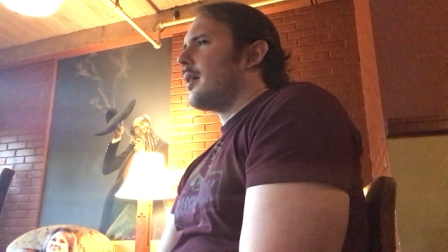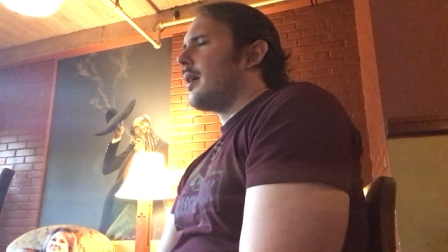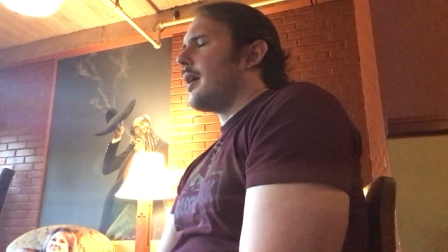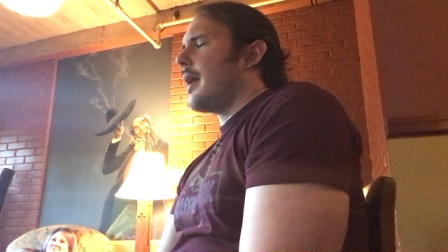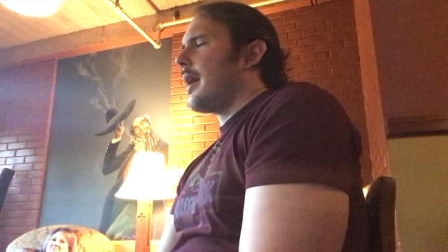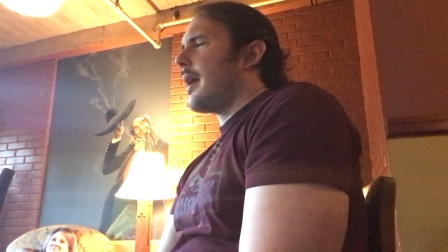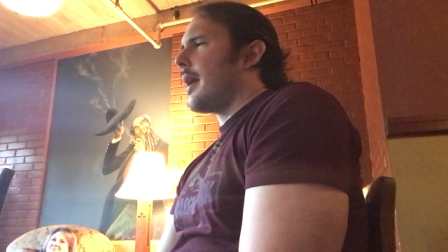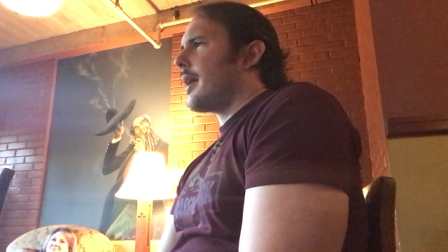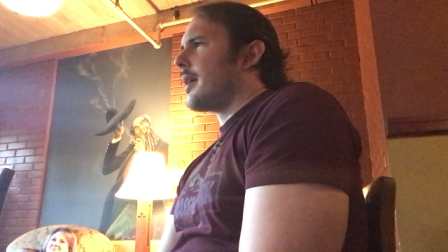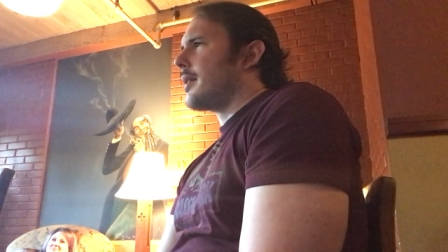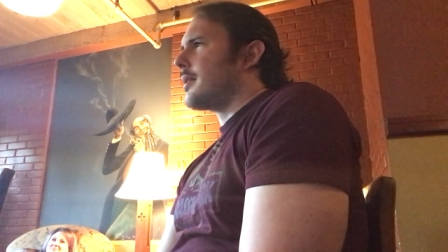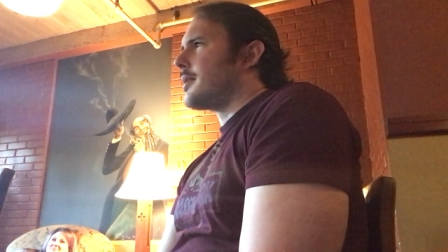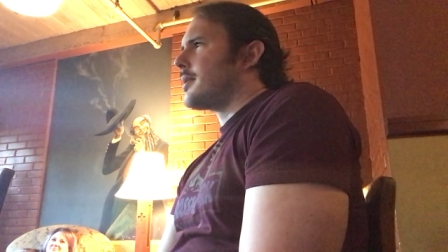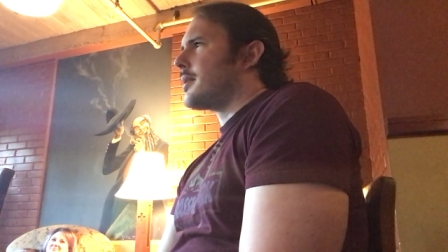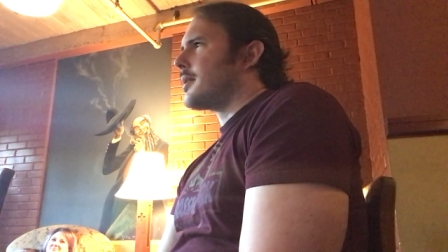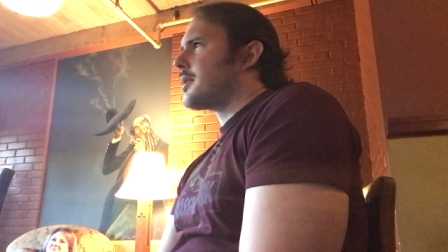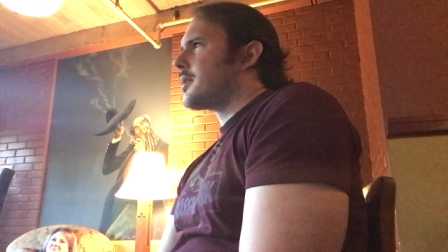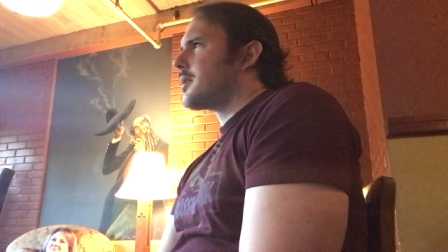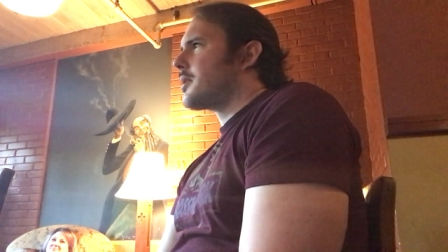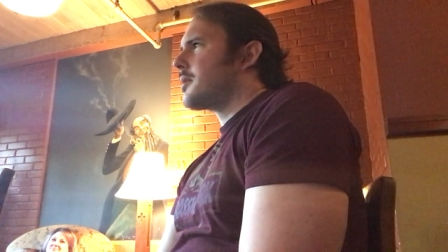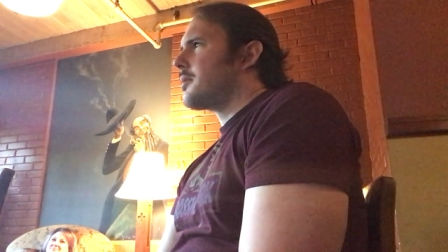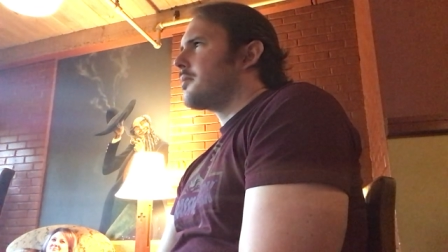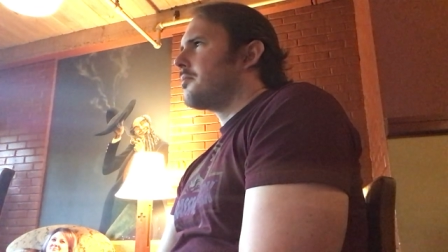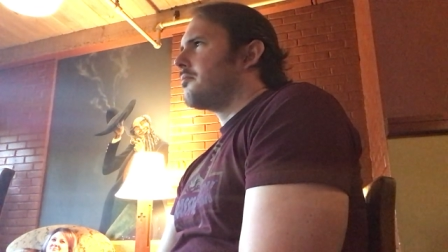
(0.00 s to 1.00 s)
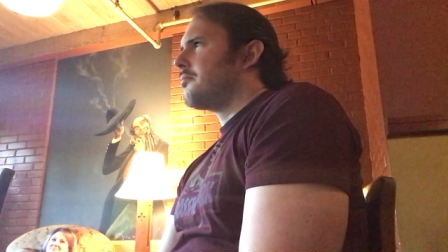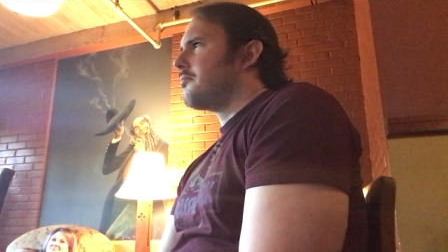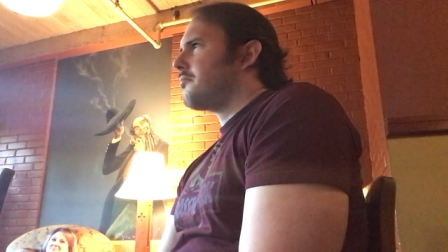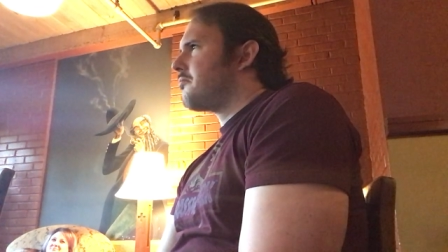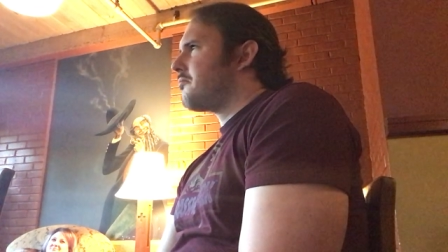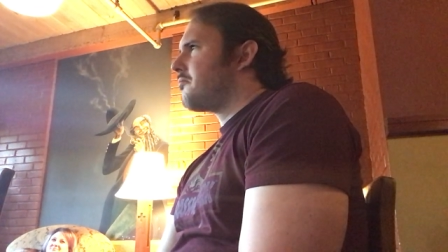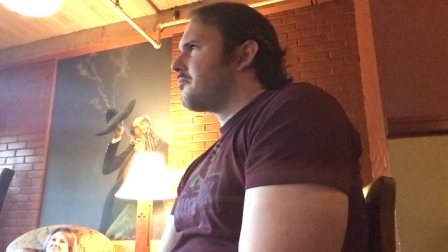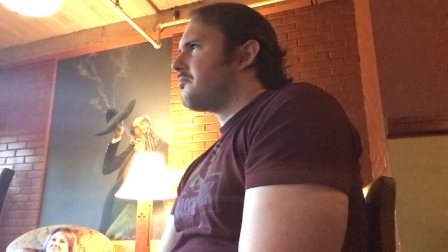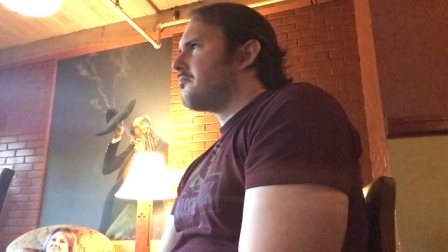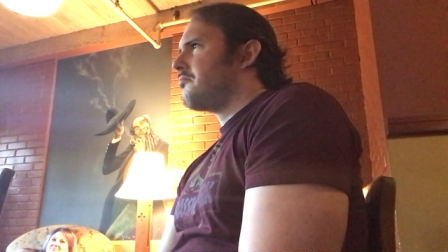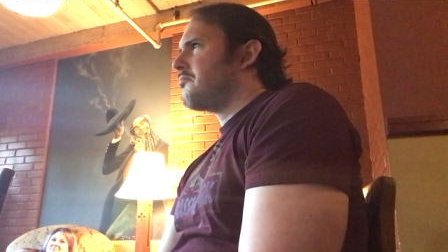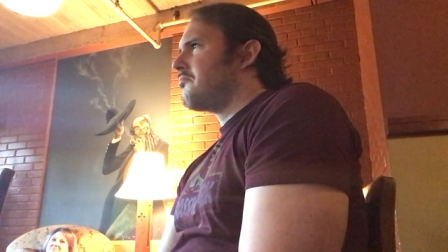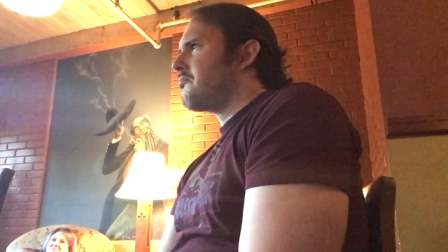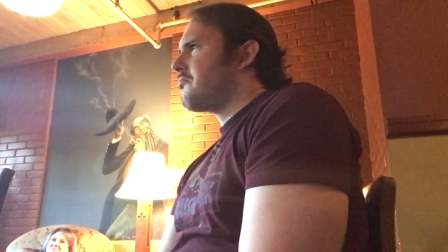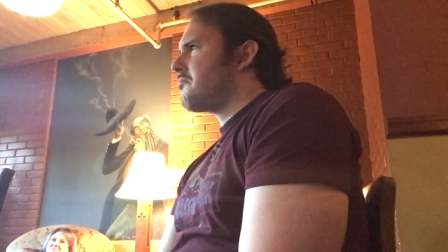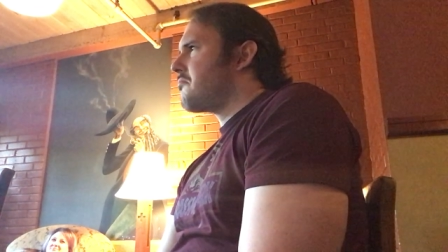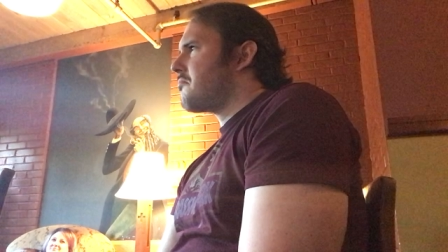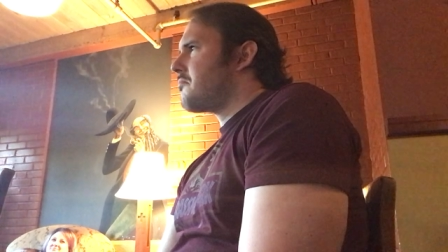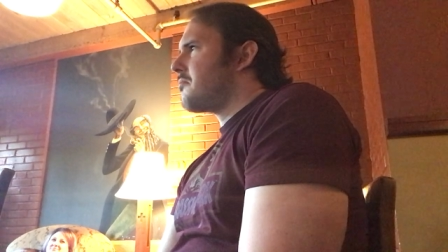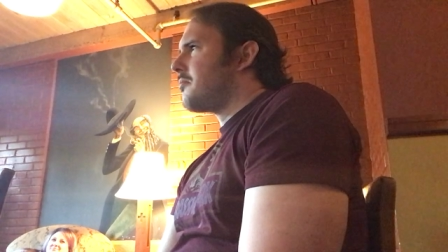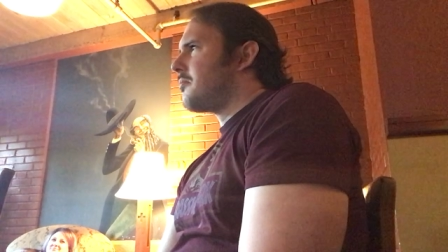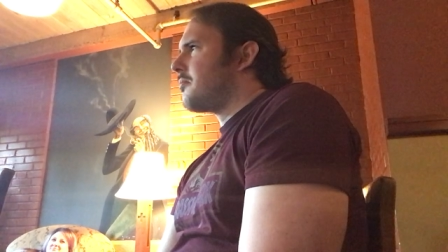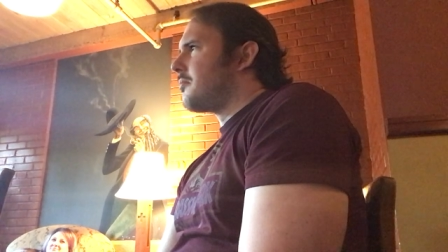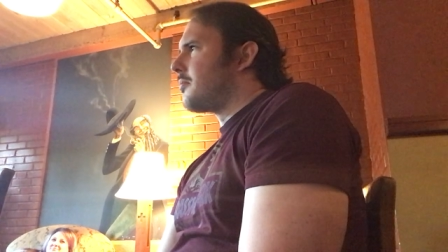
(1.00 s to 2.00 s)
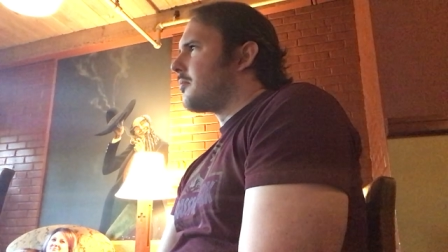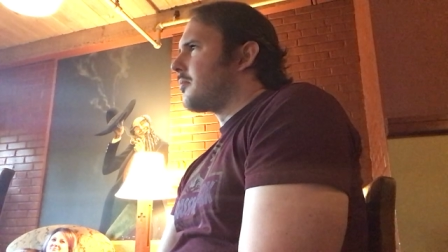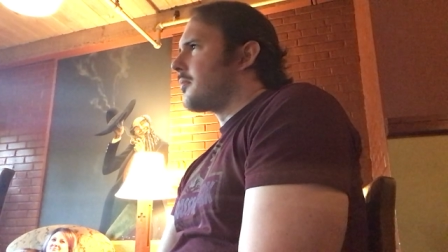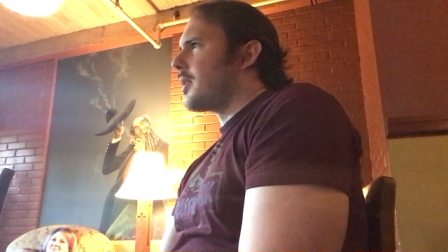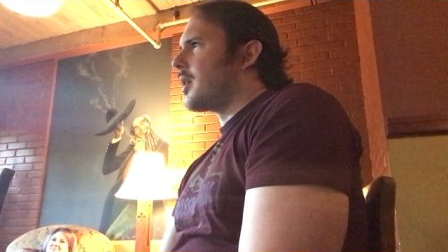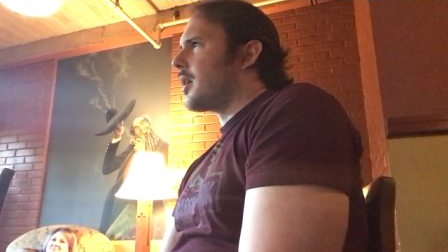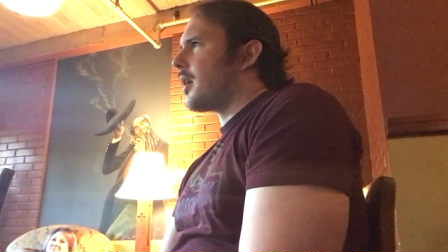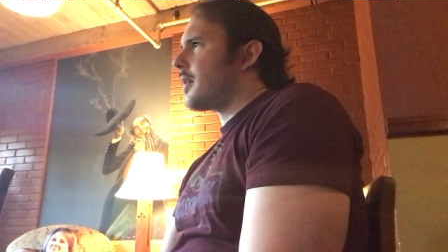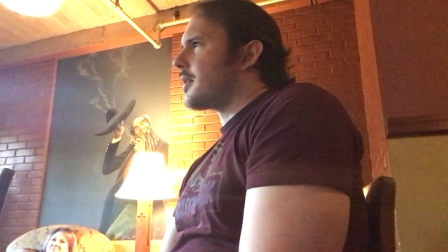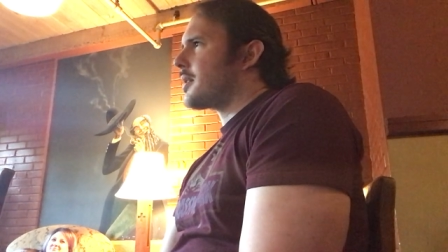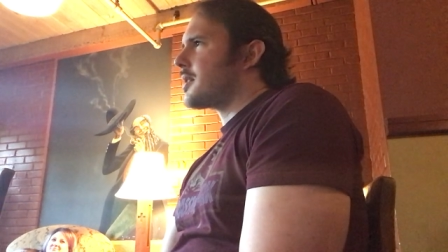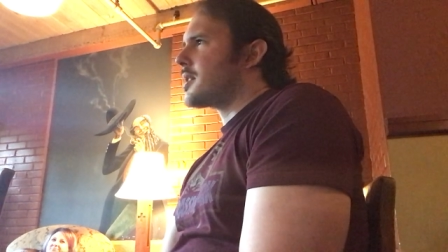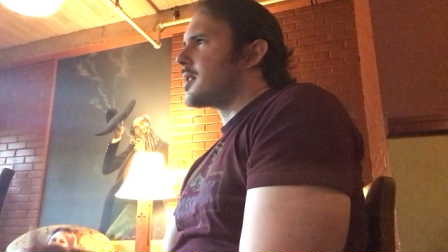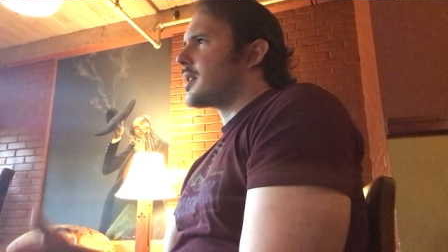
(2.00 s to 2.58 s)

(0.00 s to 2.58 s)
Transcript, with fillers: and God